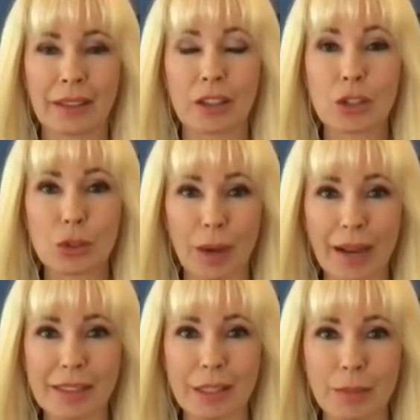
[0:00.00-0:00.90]

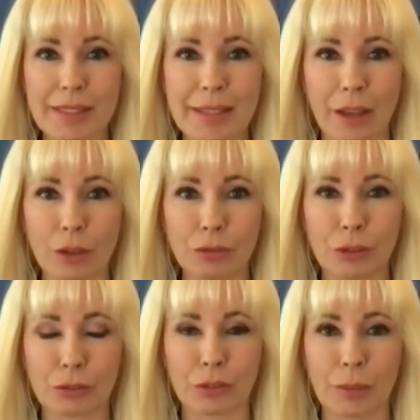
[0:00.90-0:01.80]
extract himself
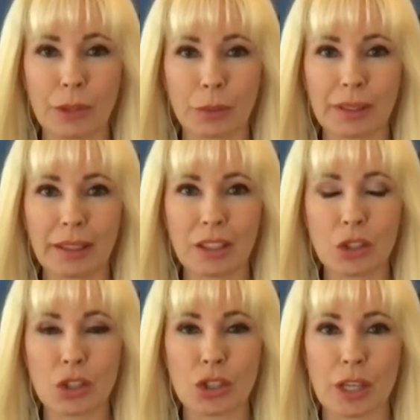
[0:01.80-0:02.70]
from their
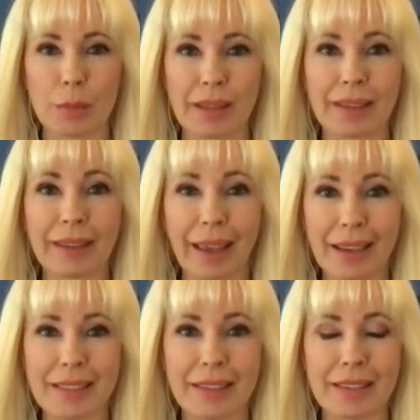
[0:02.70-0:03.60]
relationship in
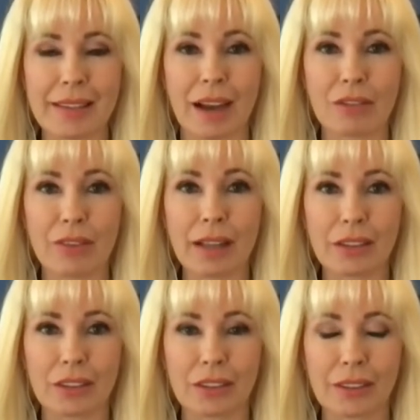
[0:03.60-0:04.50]
case things got
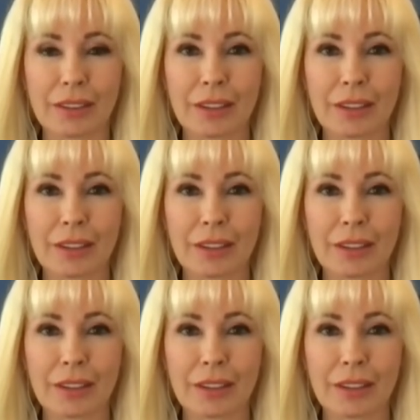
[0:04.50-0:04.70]
volatile.